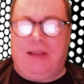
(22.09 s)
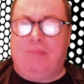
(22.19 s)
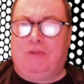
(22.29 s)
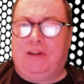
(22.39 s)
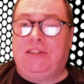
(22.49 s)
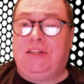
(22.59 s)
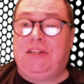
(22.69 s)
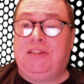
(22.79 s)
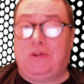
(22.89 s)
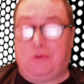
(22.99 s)
brain
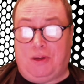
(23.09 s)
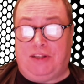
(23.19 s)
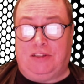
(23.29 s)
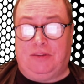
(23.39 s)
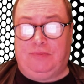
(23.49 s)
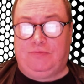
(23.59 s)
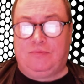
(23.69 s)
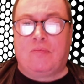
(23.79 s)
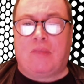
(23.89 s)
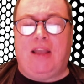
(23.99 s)
teaser quiz.
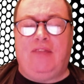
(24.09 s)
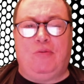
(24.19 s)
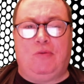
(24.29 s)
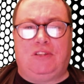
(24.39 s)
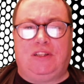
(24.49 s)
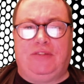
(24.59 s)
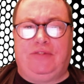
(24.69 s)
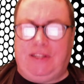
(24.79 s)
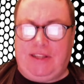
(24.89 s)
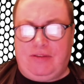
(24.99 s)
If you're watching the
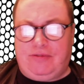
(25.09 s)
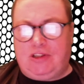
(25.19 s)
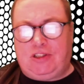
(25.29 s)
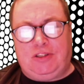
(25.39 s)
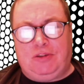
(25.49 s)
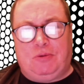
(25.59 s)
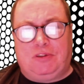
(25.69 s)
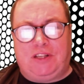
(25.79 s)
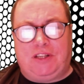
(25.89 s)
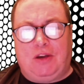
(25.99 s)
video version, you're
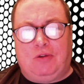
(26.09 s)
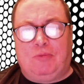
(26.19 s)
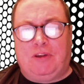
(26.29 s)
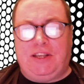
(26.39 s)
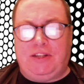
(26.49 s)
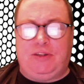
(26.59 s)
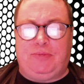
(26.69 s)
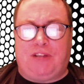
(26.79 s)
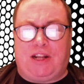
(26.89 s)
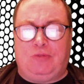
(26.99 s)
watching it on my YouTube
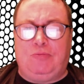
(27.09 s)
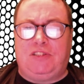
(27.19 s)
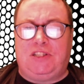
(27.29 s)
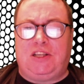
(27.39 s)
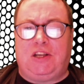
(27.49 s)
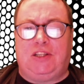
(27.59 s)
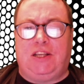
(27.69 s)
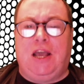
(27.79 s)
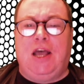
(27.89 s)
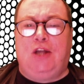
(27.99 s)
channel, Mr. Cuddy
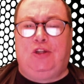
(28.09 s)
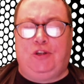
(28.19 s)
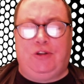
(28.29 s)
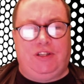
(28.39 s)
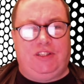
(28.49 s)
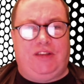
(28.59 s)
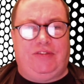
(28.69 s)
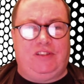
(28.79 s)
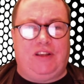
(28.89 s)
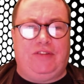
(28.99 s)

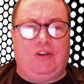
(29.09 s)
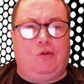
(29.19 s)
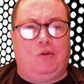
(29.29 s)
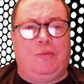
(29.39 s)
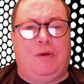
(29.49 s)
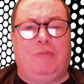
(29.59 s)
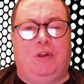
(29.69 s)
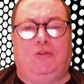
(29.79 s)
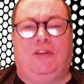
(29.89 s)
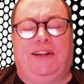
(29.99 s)
2977, or on my
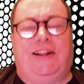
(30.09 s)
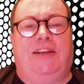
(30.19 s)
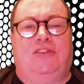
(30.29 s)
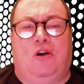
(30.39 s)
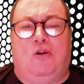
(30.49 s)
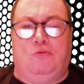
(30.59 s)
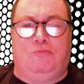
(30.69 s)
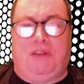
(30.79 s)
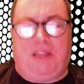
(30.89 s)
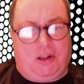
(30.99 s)
blog, Knickknack's Old
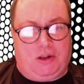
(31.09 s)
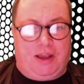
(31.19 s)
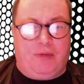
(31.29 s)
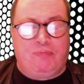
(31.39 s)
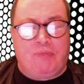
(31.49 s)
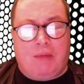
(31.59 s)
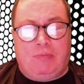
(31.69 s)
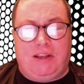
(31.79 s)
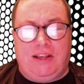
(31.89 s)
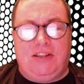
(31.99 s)
Peculiar.
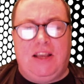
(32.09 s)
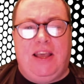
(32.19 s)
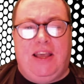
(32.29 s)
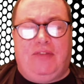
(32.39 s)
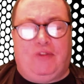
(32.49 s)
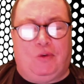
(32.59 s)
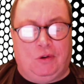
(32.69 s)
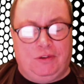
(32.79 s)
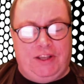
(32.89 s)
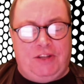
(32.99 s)
Please, if you're
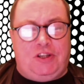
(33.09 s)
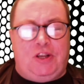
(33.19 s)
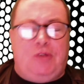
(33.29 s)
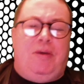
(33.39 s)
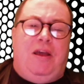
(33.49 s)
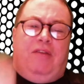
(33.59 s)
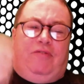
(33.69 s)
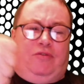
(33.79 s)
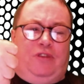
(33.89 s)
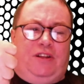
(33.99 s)
on YouTube,
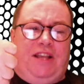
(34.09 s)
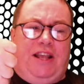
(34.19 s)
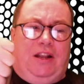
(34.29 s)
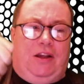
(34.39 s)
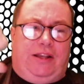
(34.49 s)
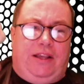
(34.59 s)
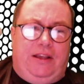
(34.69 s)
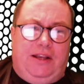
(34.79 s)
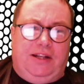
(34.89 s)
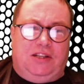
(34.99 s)
feel free to hit like,
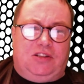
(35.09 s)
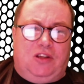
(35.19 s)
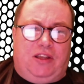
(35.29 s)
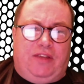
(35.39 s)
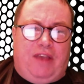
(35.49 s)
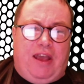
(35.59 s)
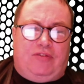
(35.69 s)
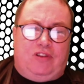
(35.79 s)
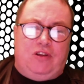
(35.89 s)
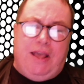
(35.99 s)
hit dislike if you have
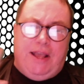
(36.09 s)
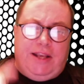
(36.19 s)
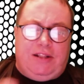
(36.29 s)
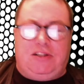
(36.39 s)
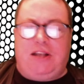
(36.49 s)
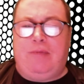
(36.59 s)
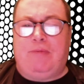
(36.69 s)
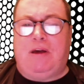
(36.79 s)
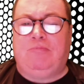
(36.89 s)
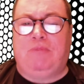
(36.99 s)
to, hit the share
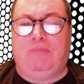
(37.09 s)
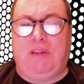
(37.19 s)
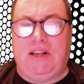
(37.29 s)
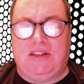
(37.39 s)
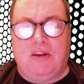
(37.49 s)
button, but please